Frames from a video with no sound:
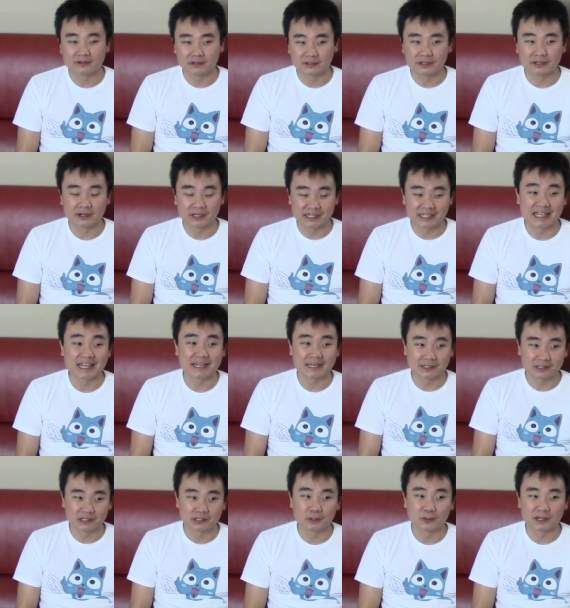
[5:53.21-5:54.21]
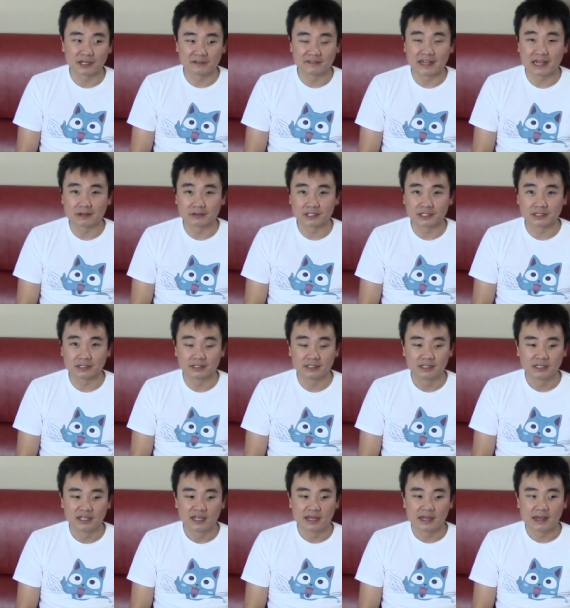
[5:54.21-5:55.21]
or getting to 20,000
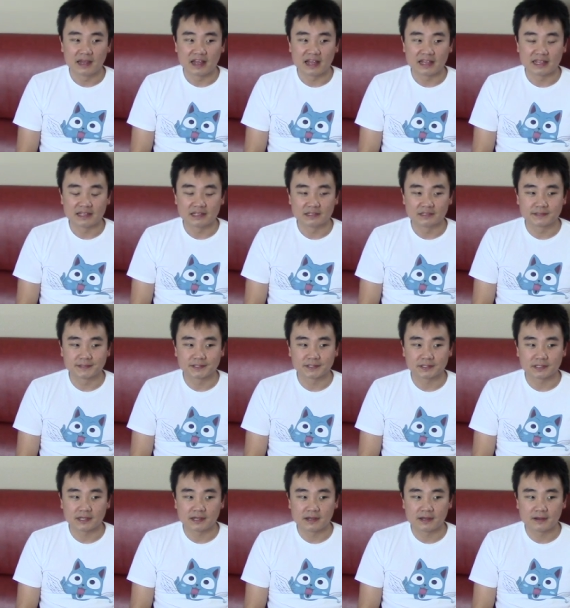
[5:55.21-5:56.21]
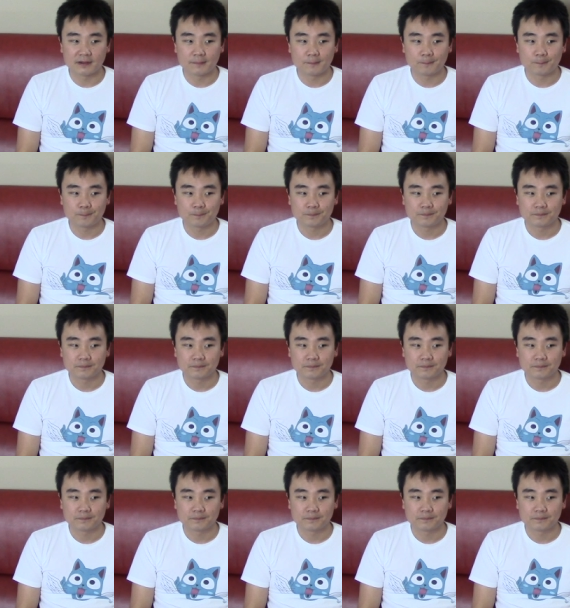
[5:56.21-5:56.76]
is um,